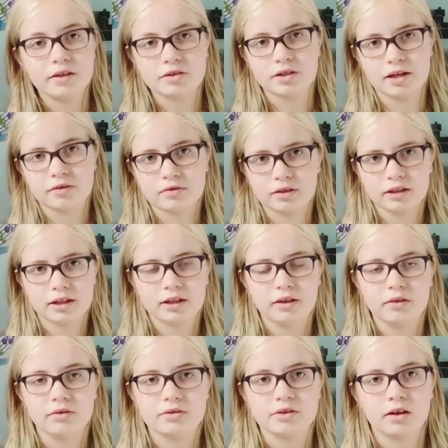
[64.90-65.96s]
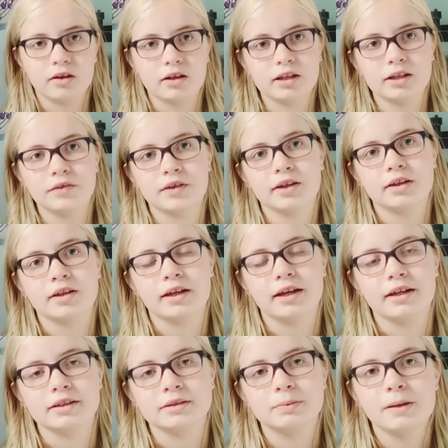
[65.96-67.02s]
generally use All Living
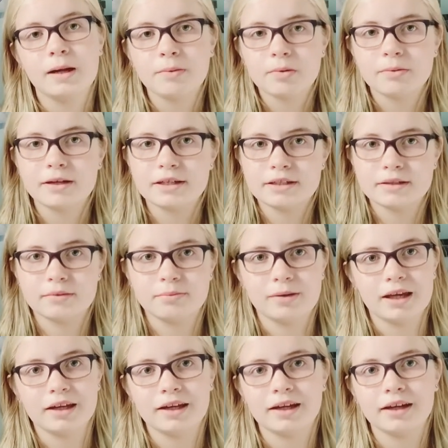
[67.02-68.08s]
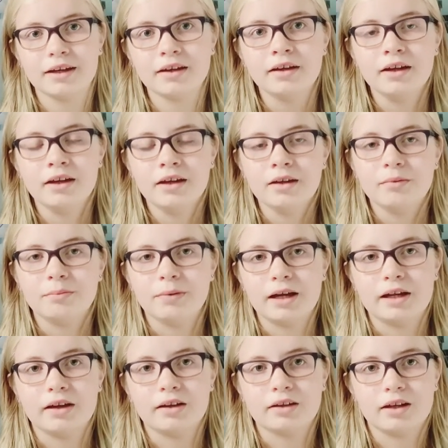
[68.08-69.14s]
Things paper-based bedding,
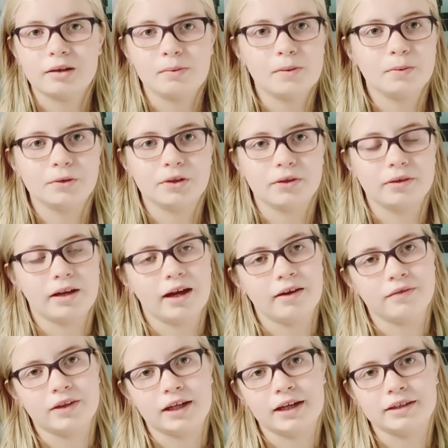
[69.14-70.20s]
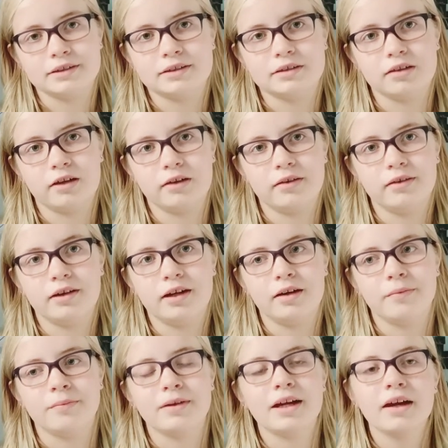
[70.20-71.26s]
but a lot of people don't have that. So
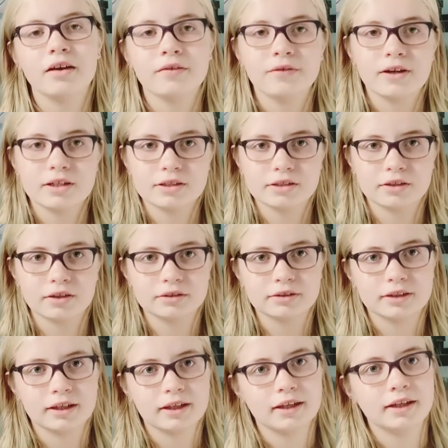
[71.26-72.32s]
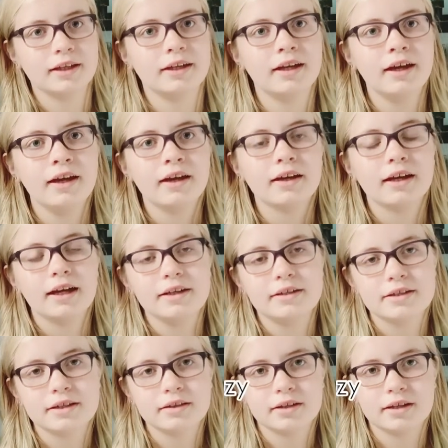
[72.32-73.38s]
Carefresh is also good,
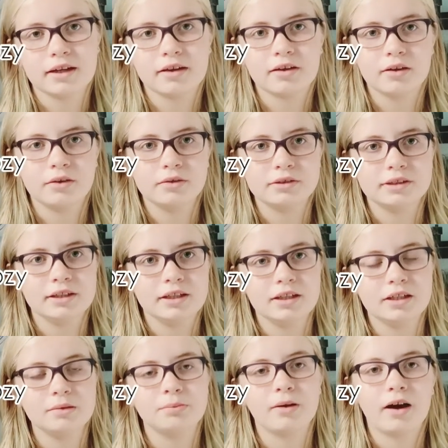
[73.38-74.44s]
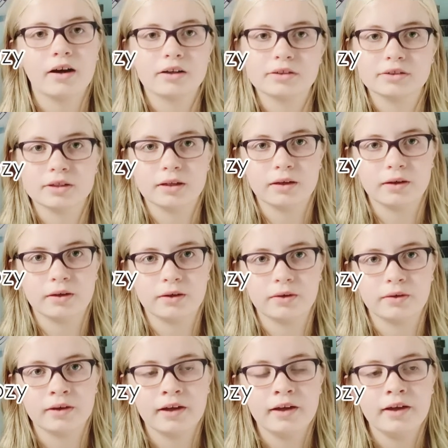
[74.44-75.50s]
KT Clean and Cozy,
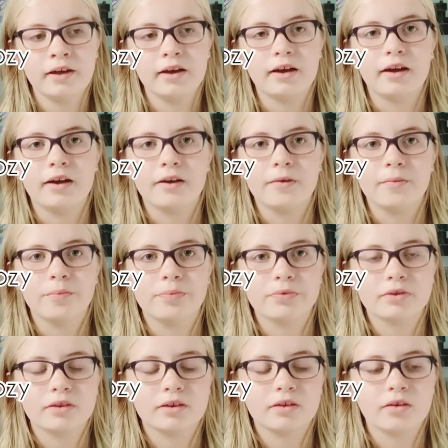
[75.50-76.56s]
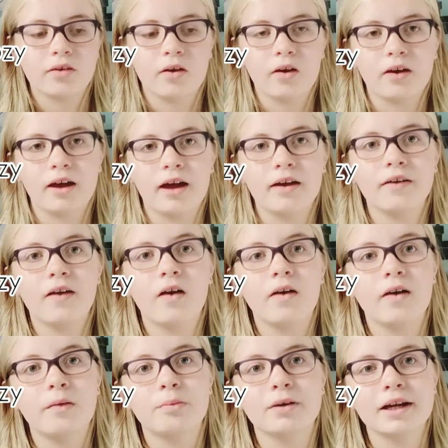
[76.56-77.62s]
Boxo,
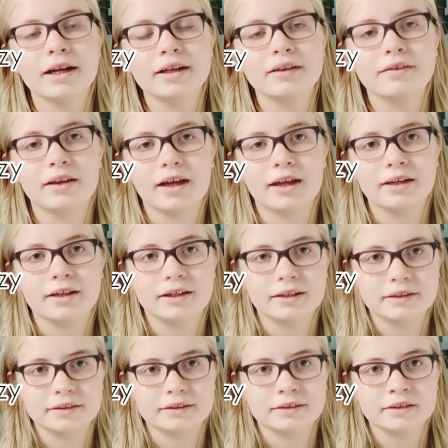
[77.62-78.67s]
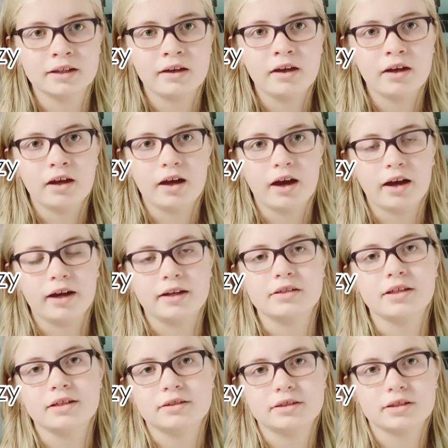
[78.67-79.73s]
a brand that is
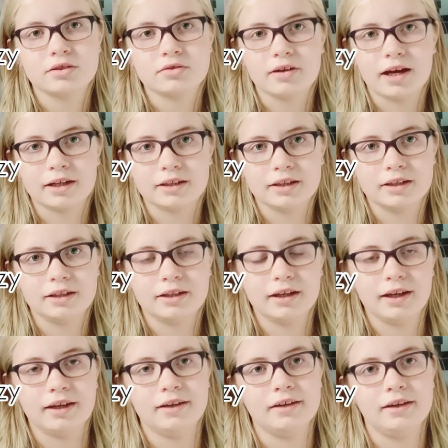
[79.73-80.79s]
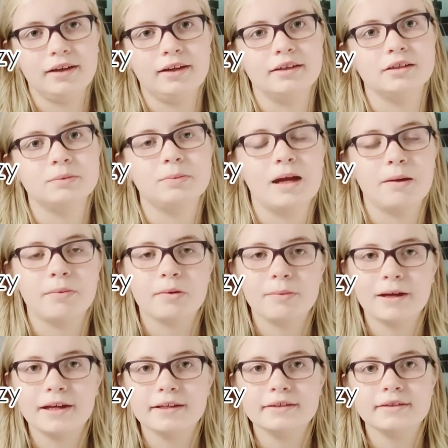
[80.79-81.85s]
dust extracted and is
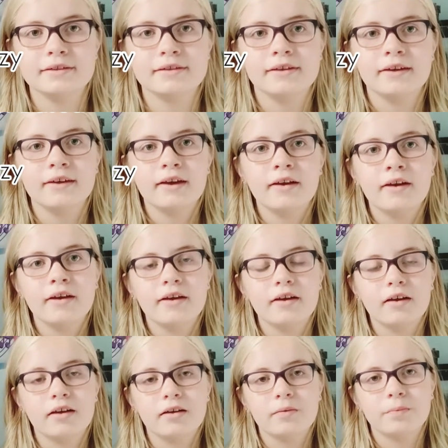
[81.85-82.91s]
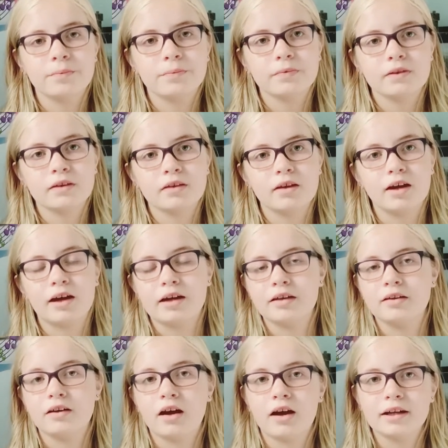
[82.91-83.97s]
paper-based. An
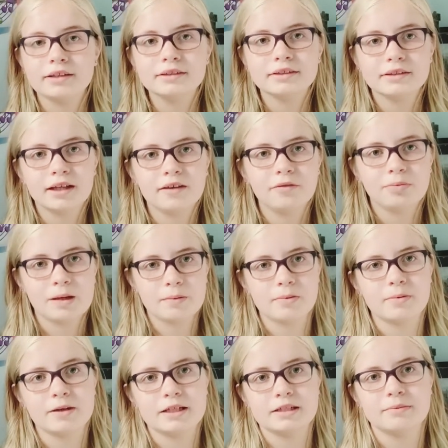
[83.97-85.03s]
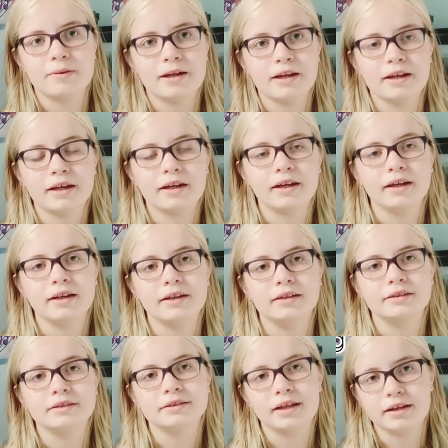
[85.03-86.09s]
unsafe paper-based bedding
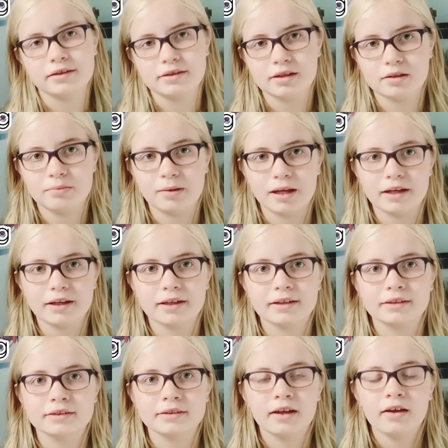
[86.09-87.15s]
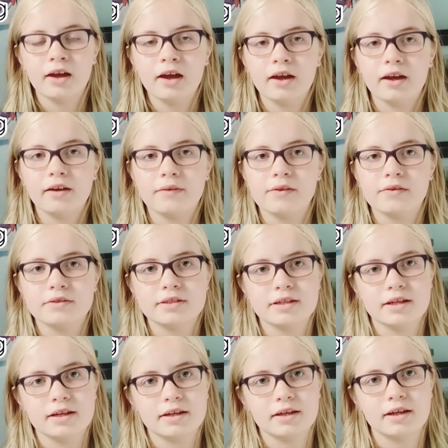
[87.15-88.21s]
is scented beddings. If you've
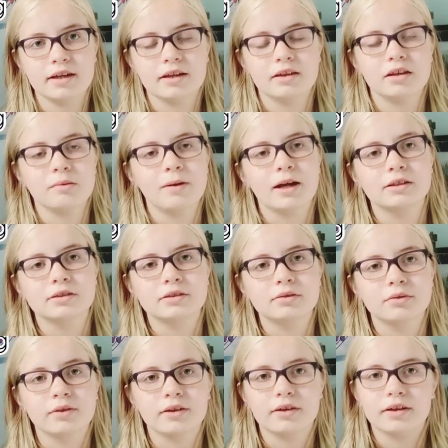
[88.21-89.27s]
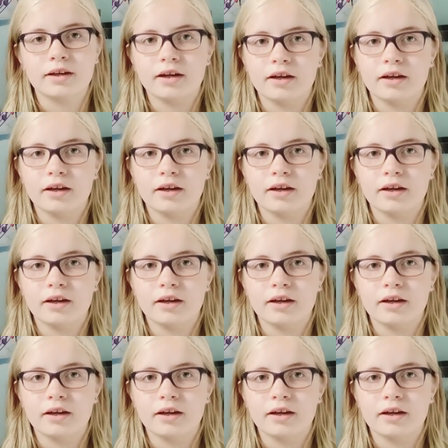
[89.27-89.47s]
seen in the pet store,